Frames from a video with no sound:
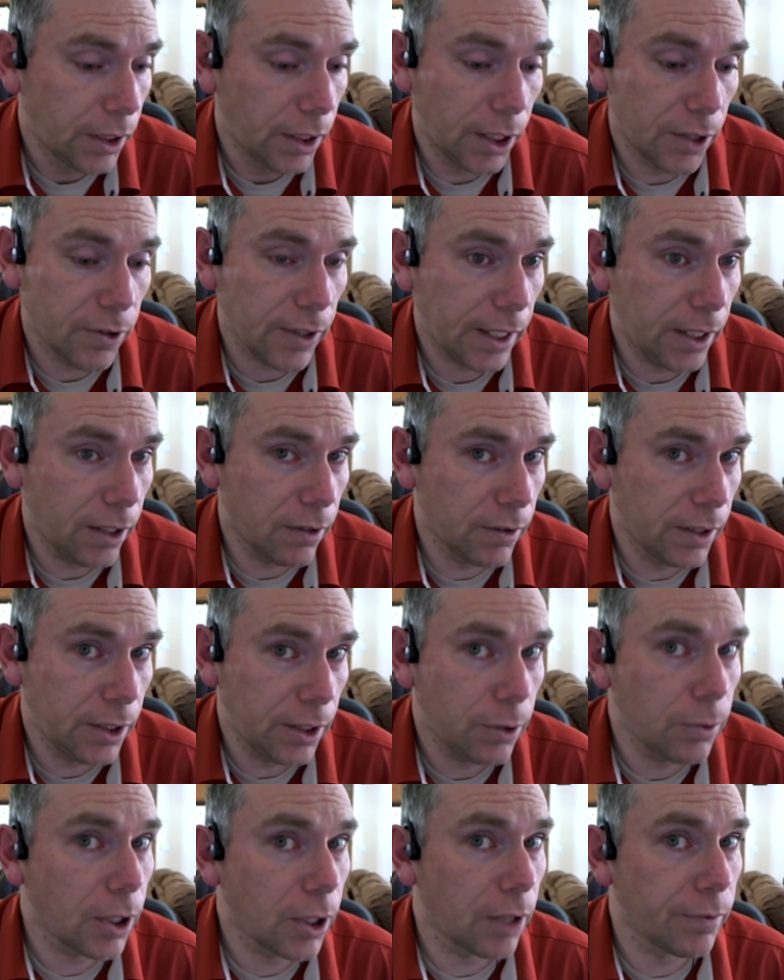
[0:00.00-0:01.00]
It's like hearing
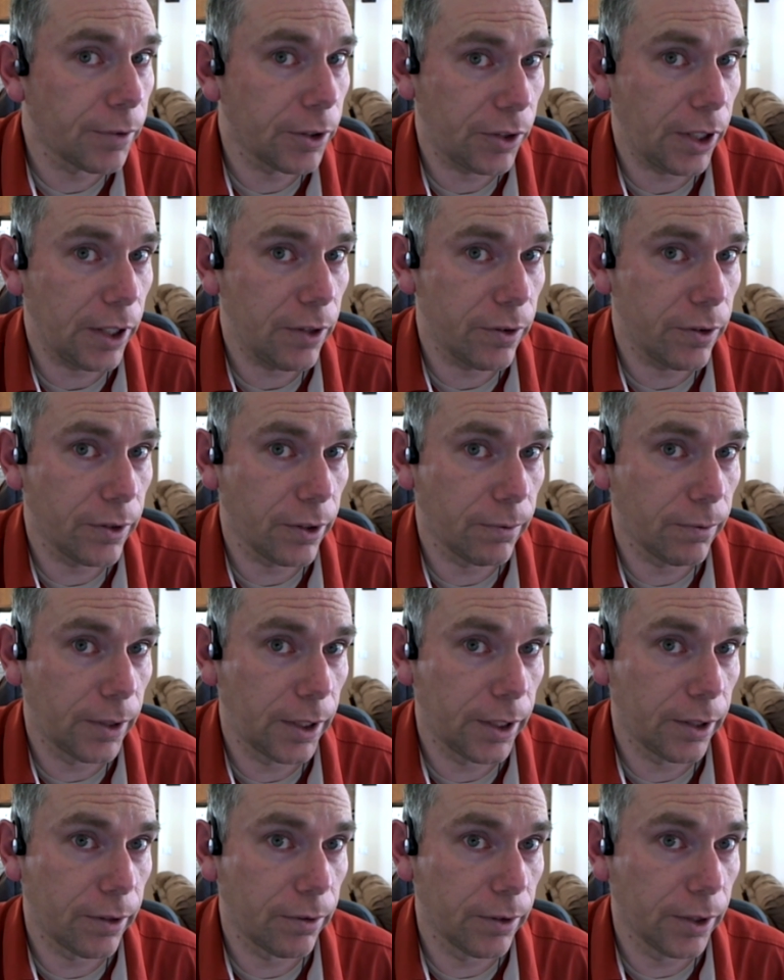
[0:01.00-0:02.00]
two conversations at
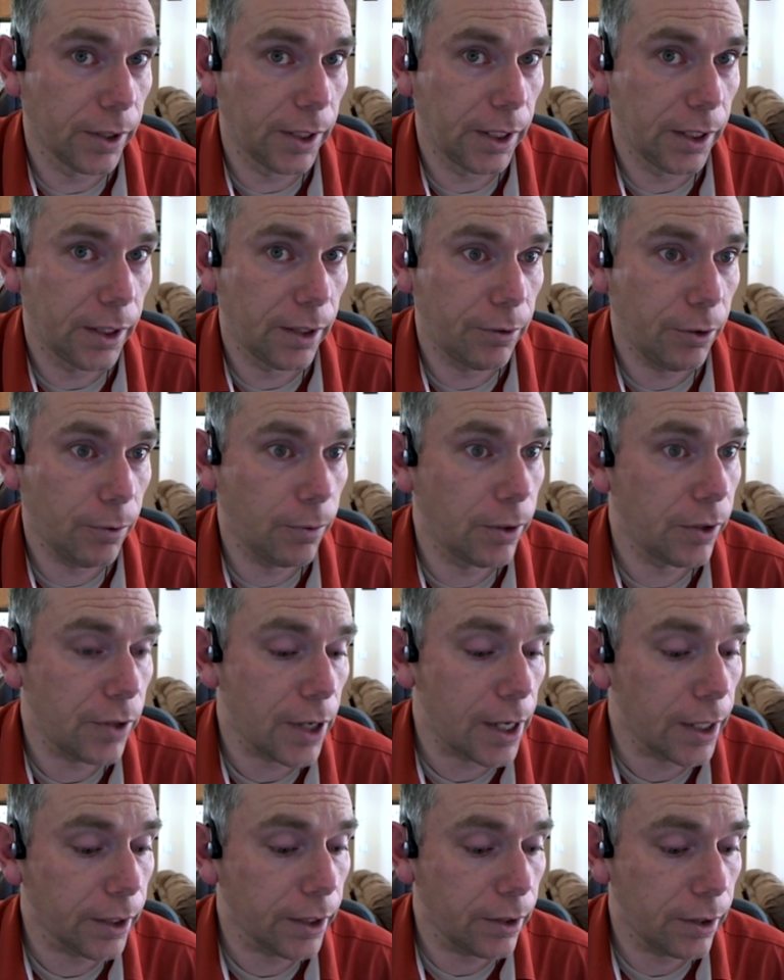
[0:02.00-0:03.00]
once, really. If someone's
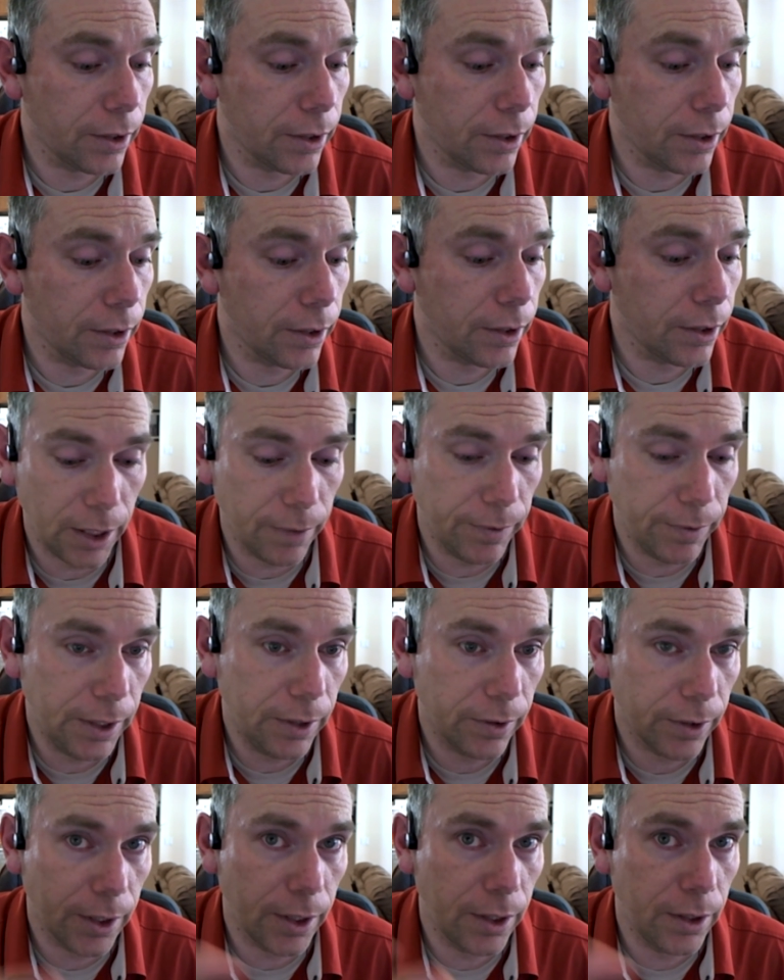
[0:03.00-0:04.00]
talking to you, you can have
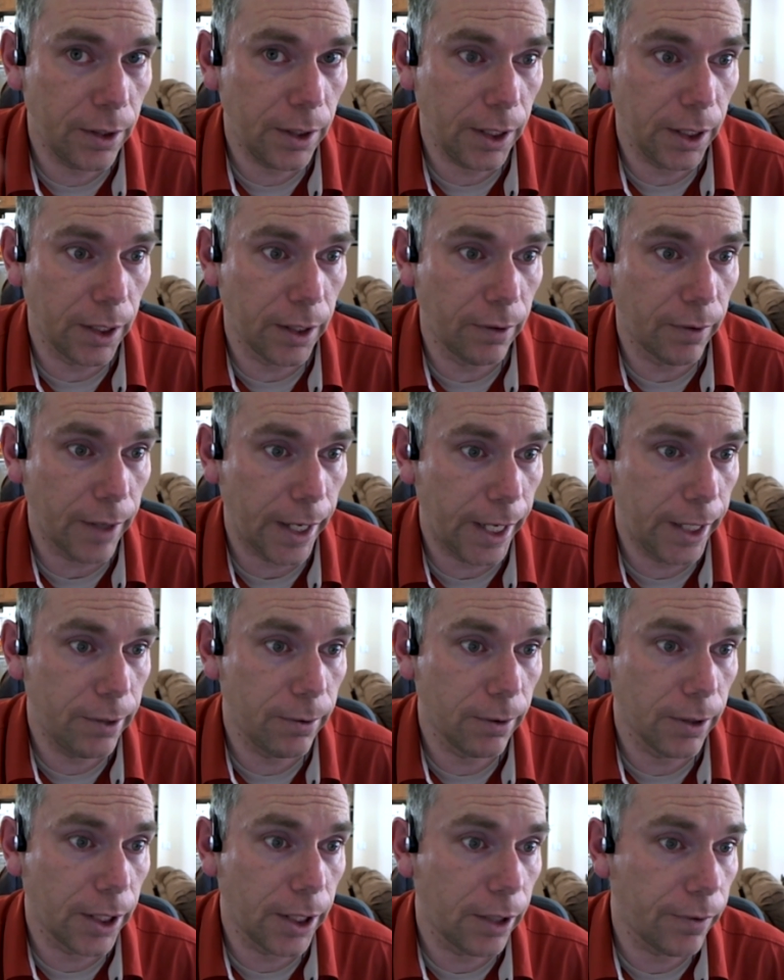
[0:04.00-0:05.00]
these on, and I
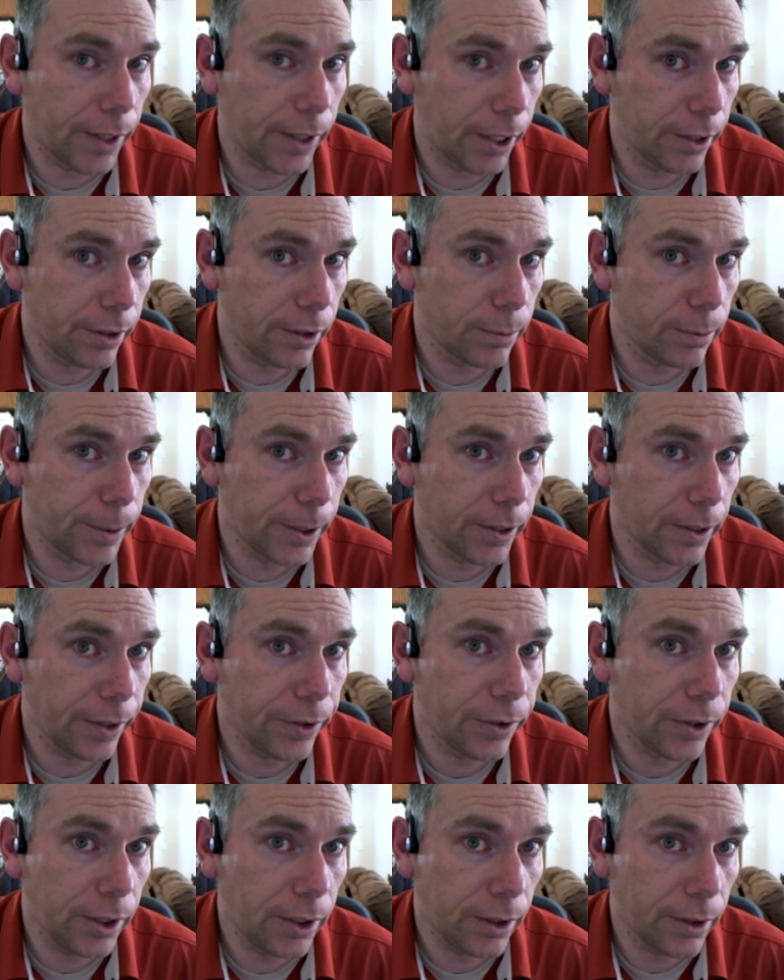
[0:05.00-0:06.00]
do a lot of audiobook
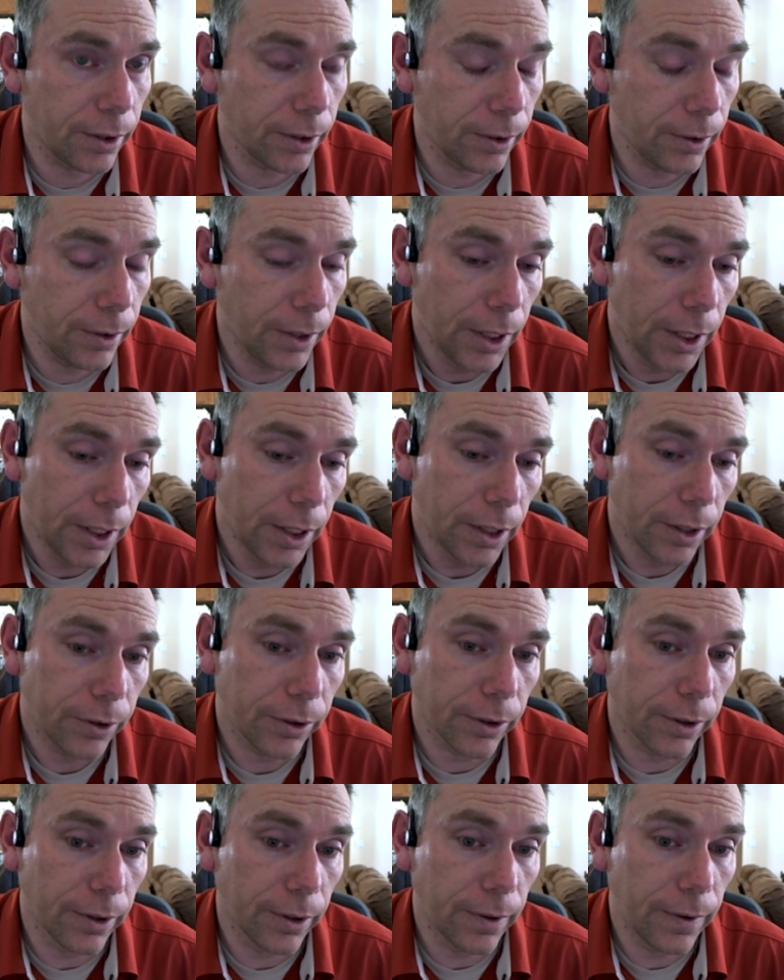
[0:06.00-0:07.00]
listening too,
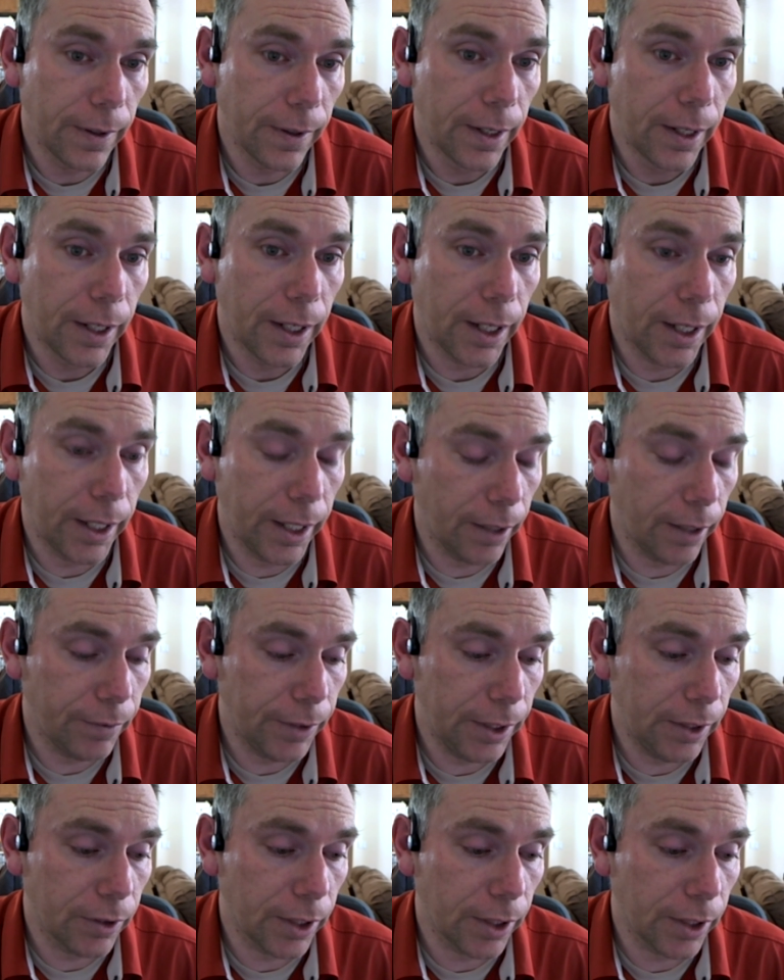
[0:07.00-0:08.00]
so I have
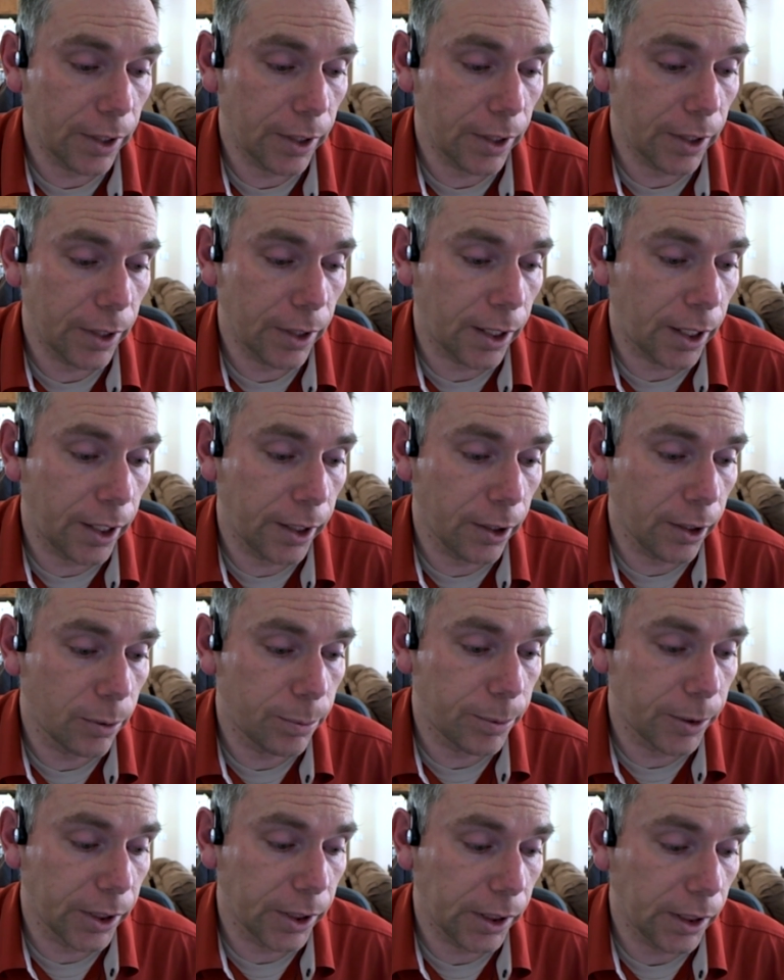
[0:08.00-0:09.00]
these on and the
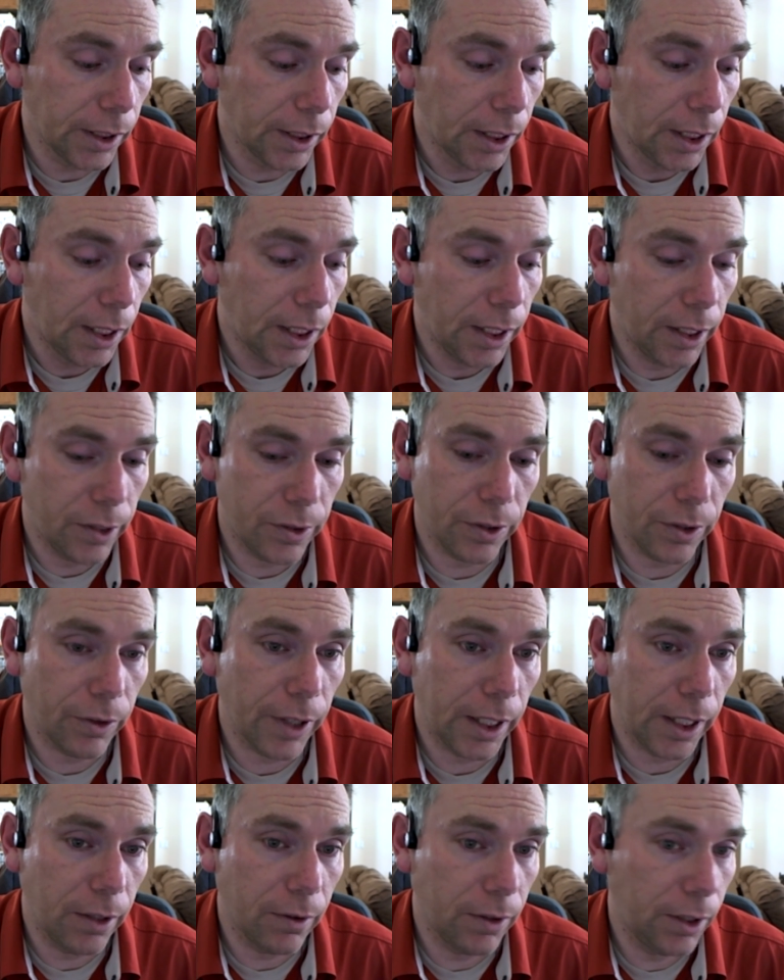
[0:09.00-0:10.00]
audiobook. It's just
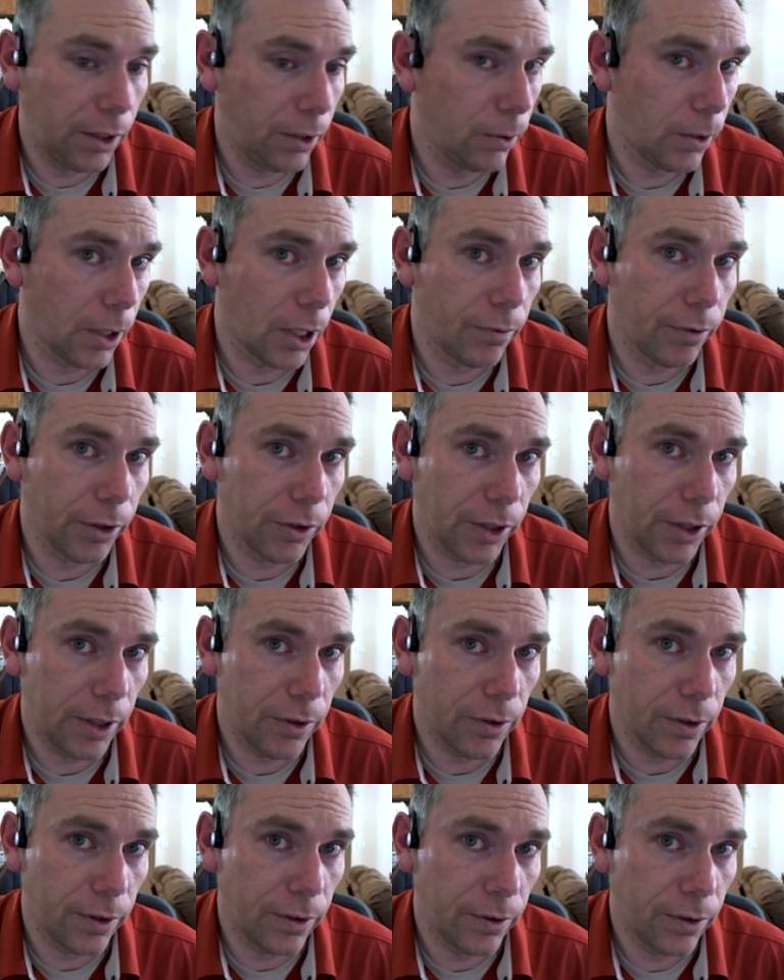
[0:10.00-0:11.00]
like hearing two
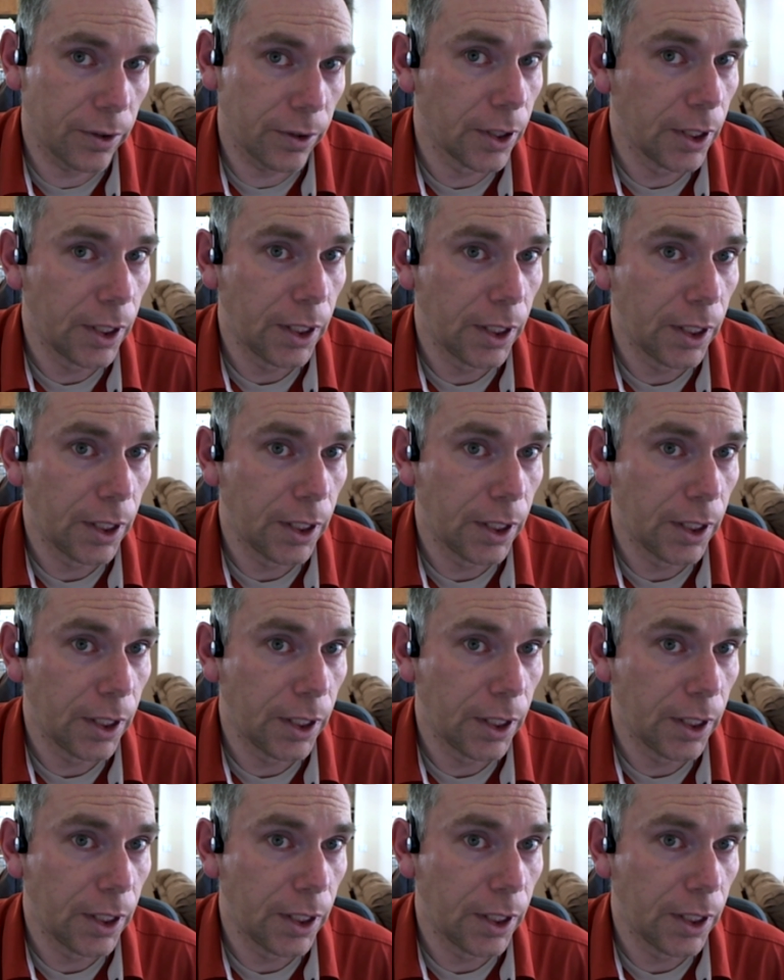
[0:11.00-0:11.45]
conversations